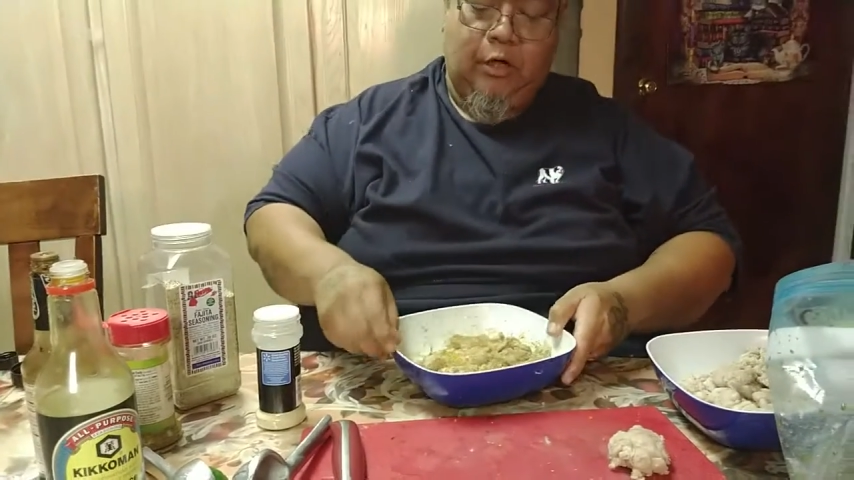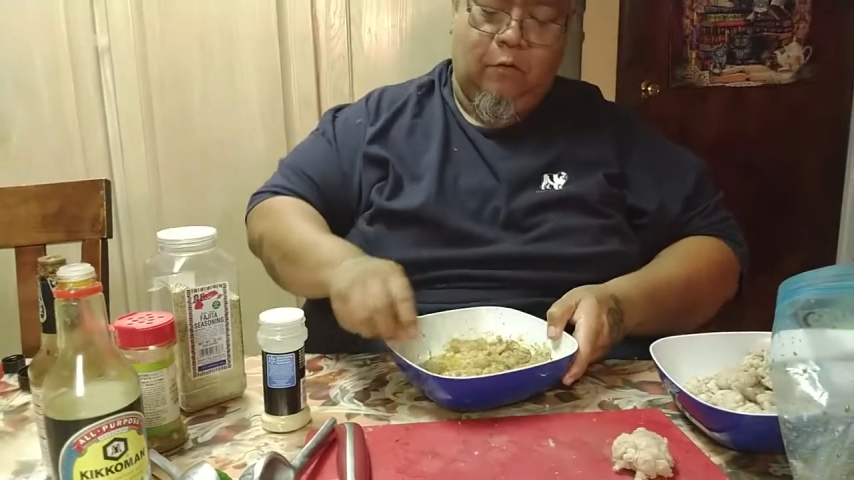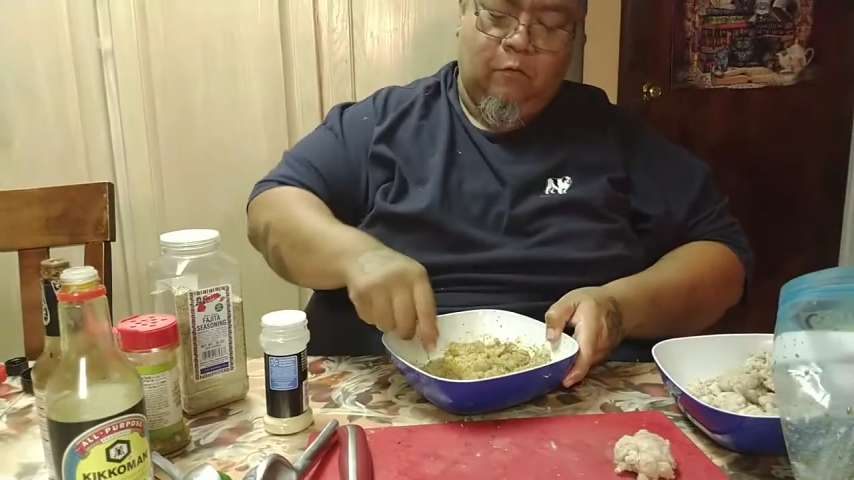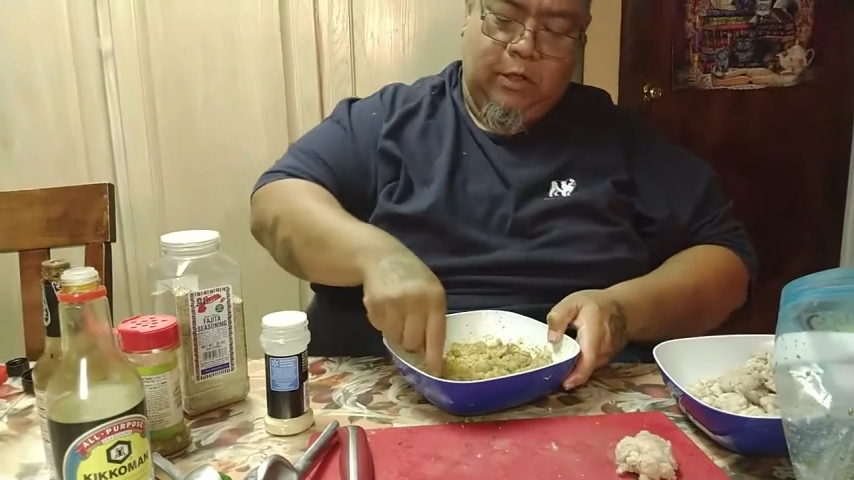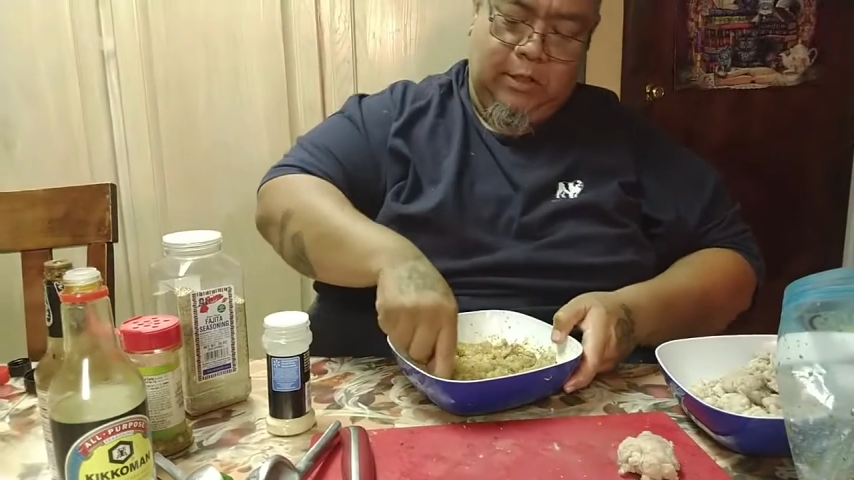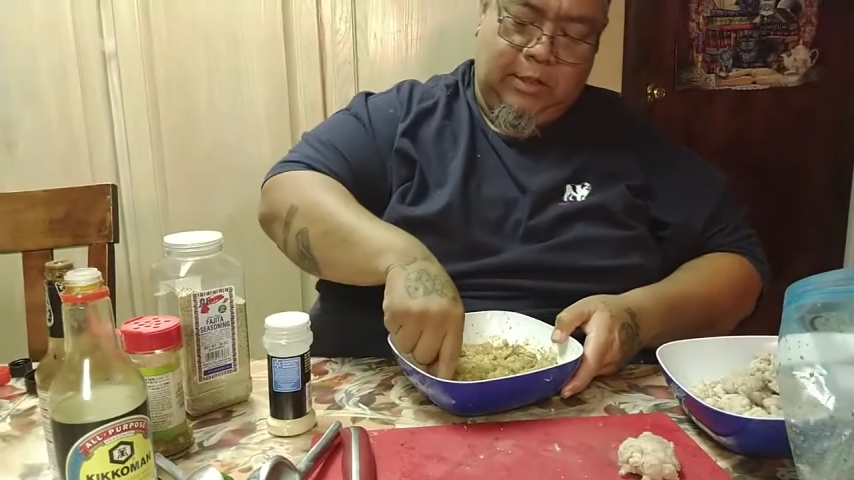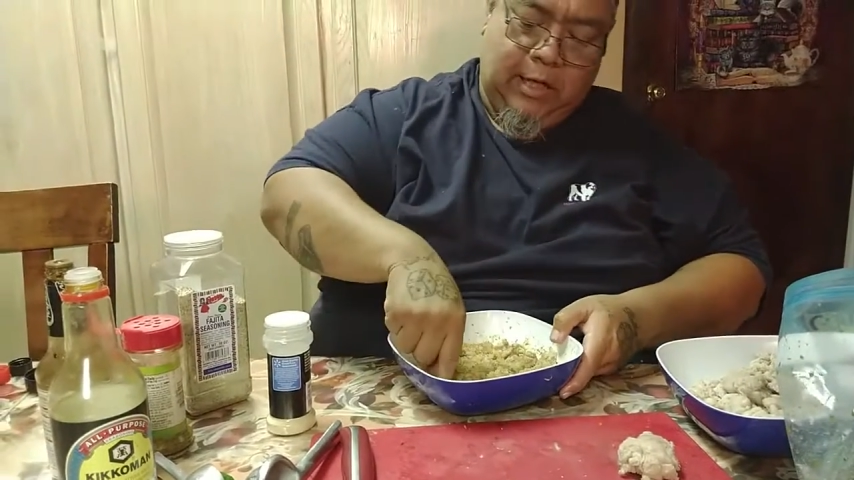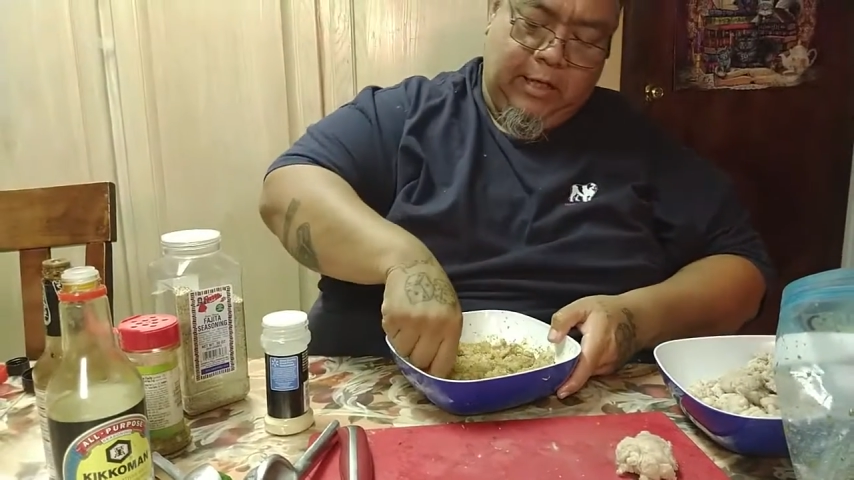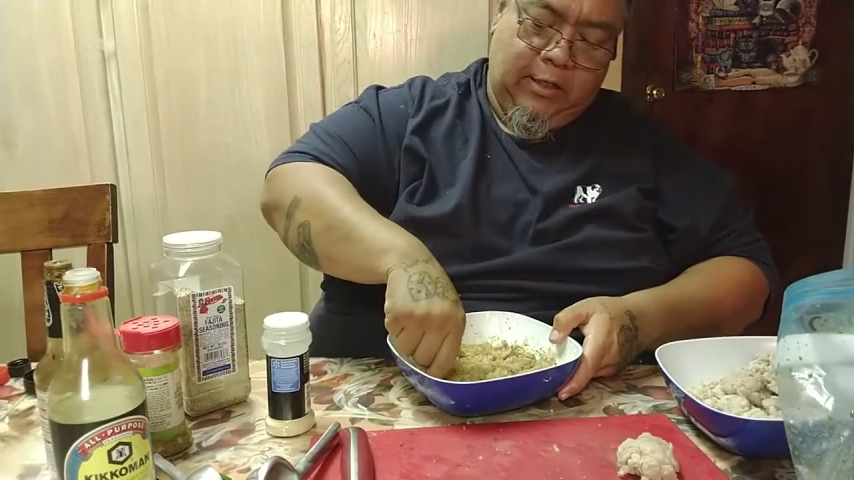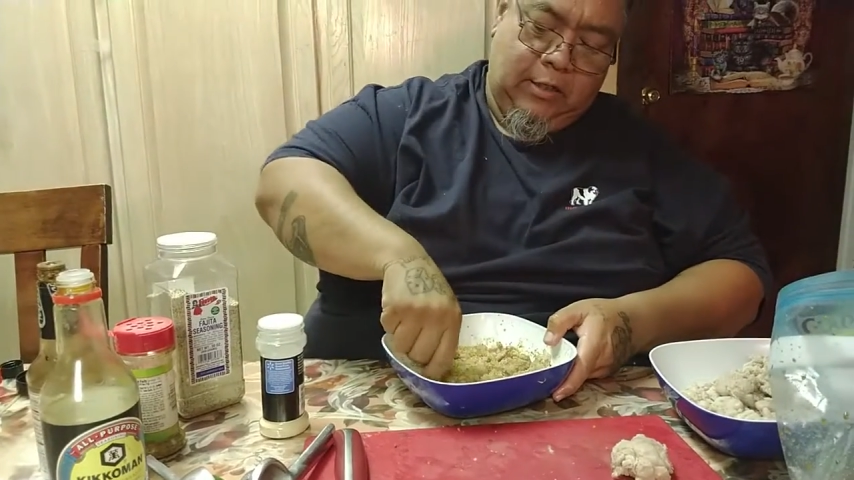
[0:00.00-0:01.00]
on one
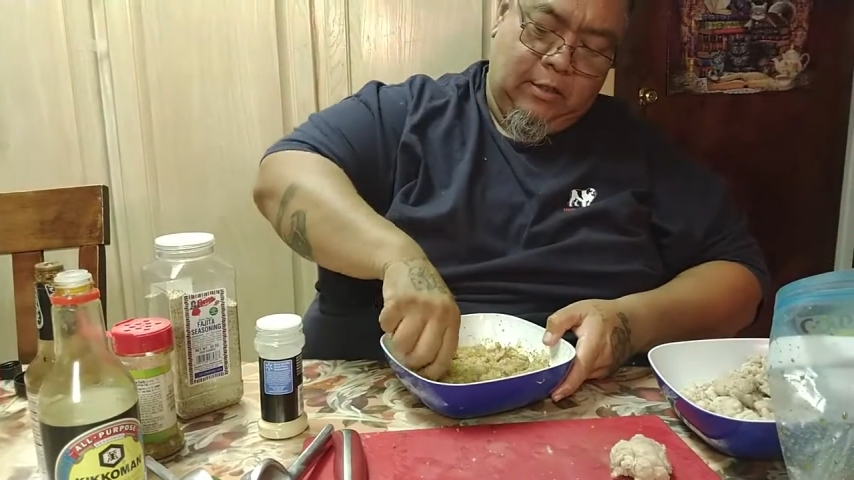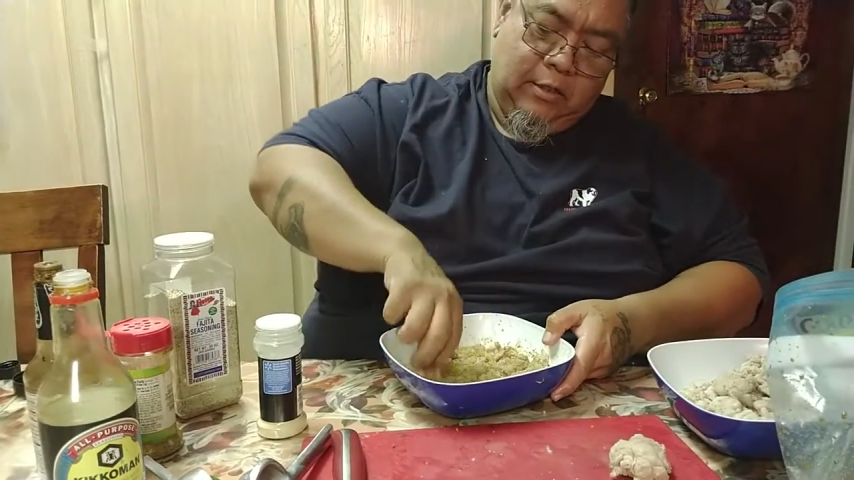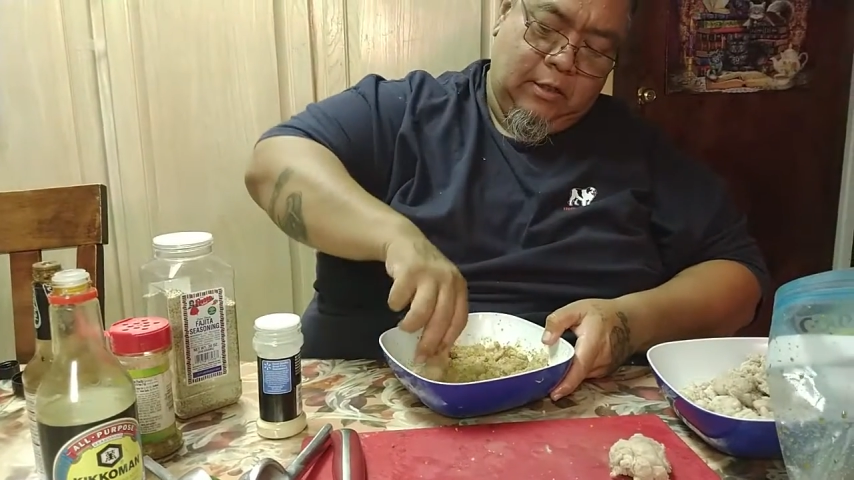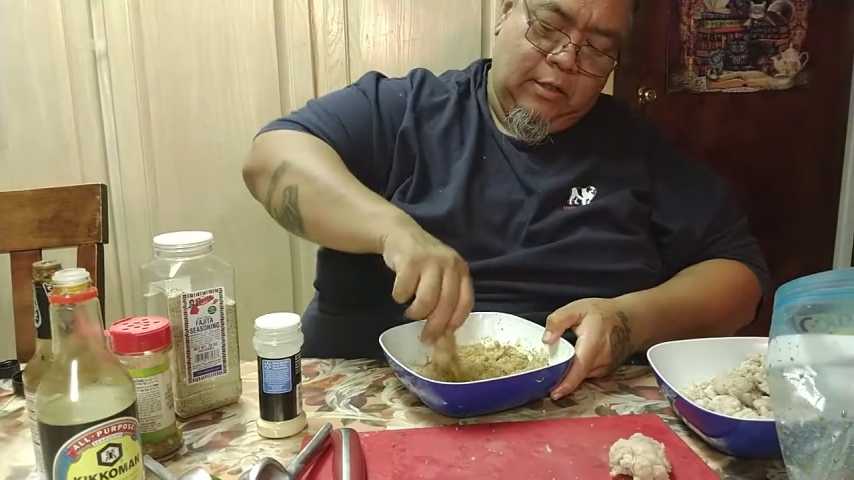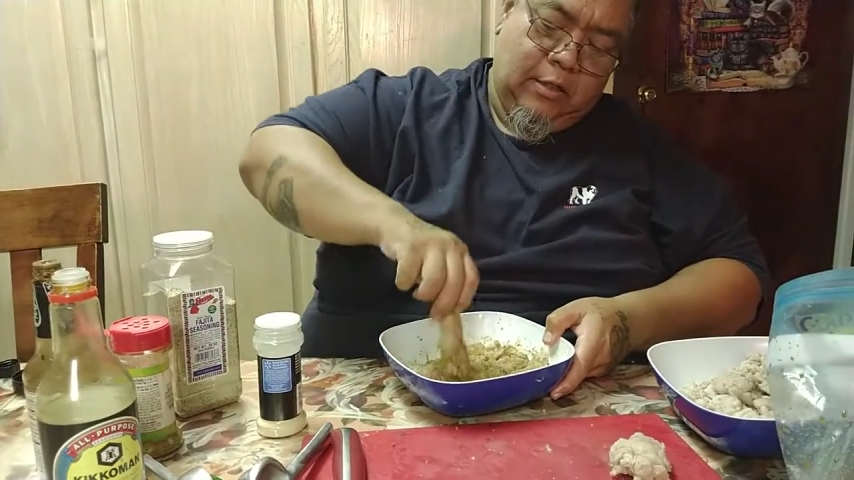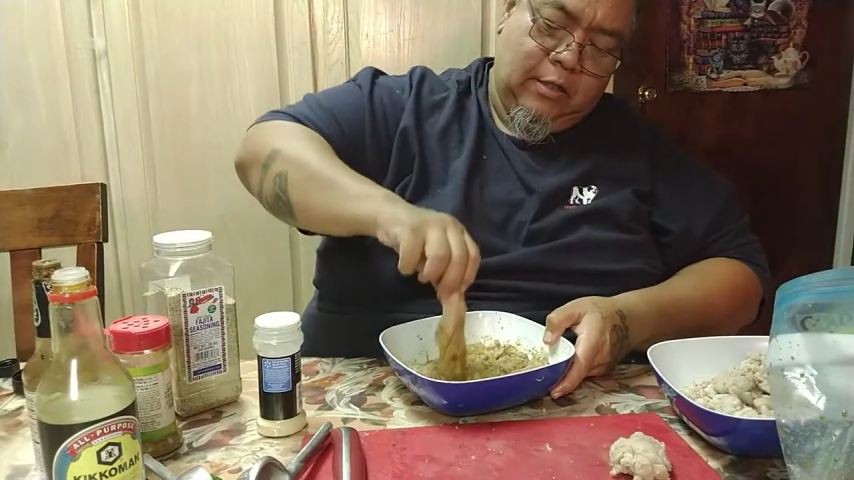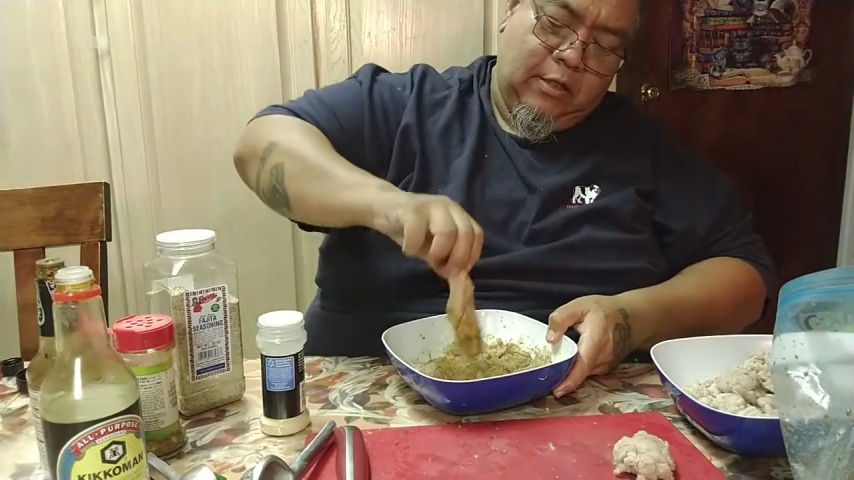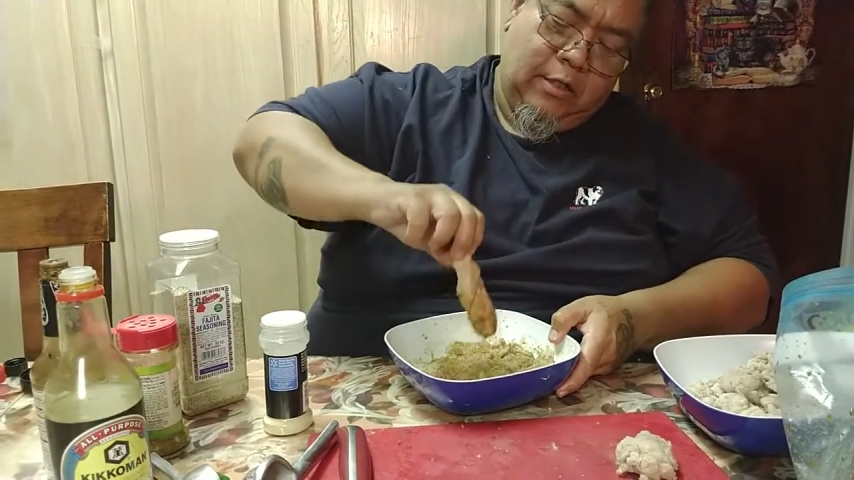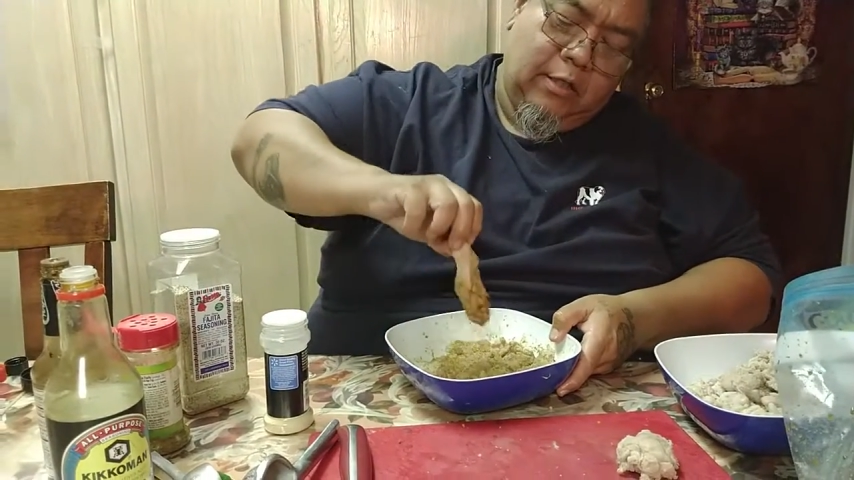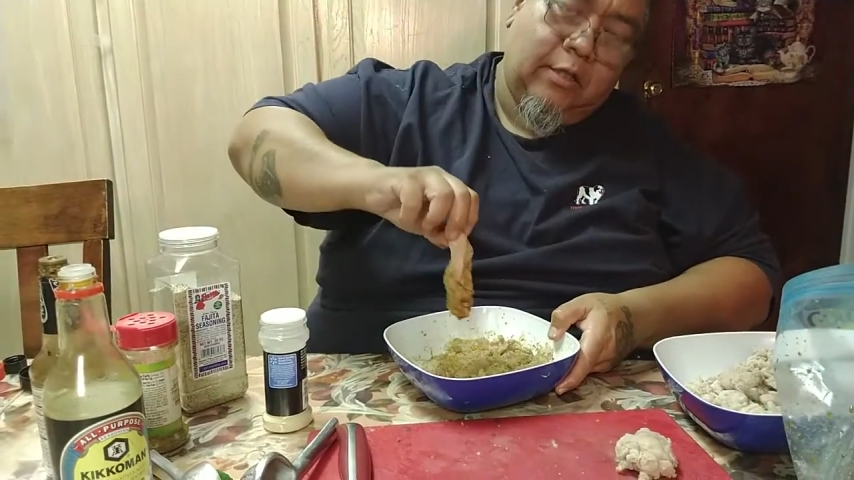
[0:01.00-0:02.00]
side.
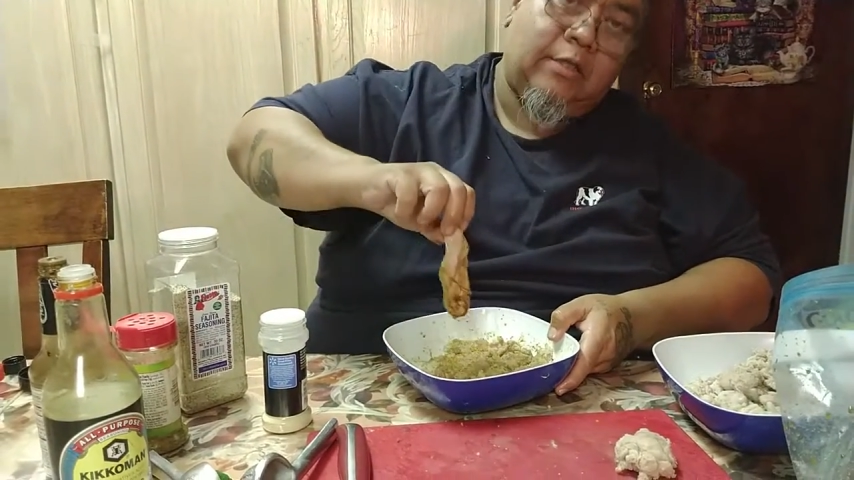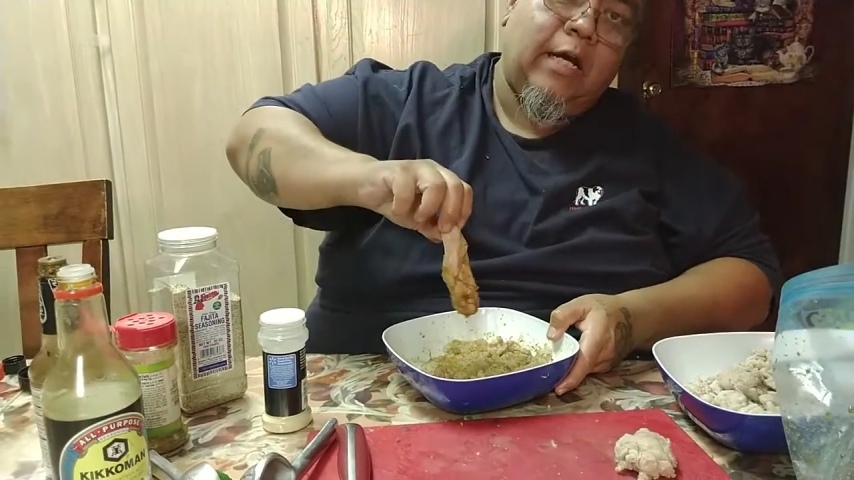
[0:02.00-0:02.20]
See, the other